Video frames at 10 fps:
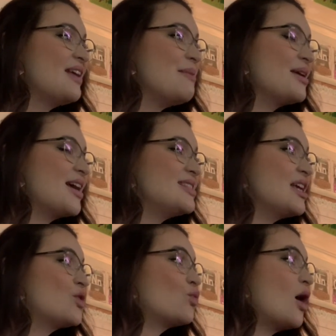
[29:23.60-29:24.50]
And because they
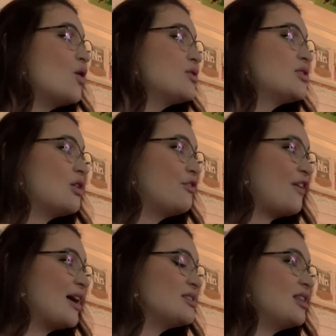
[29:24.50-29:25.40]
grow so
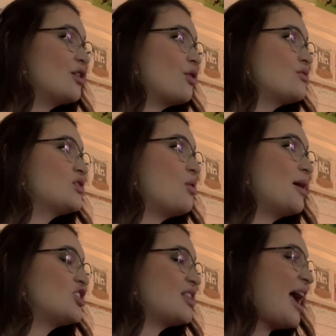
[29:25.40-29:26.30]
fast and they grow so
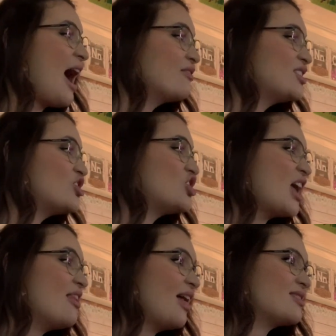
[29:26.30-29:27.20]
much, they have to
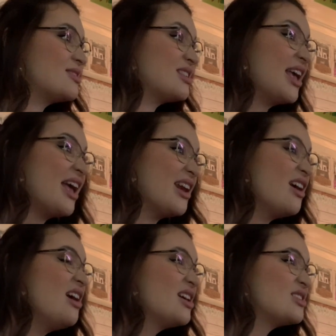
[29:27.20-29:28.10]
shed that skin.
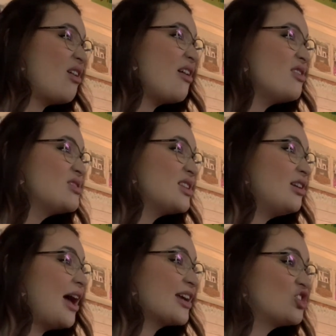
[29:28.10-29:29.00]
So all those
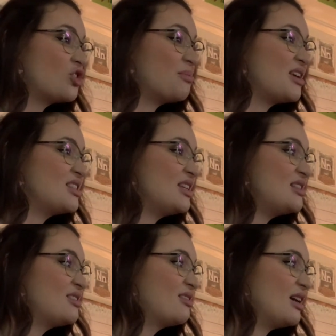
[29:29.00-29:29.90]
little extra pieces,
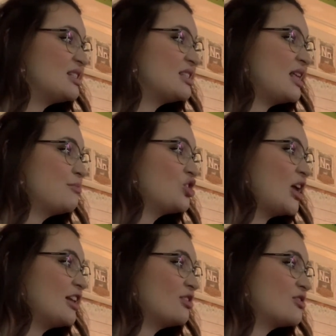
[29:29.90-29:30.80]
it's them
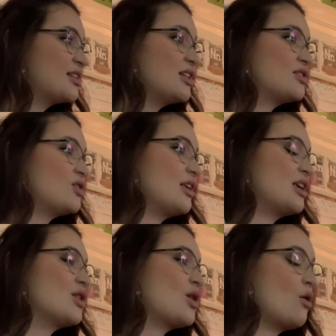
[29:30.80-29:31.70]
shedding their skin so they
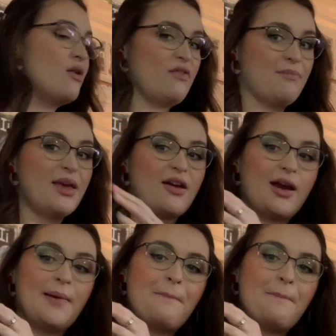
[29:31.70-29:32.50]
can grow even bigger.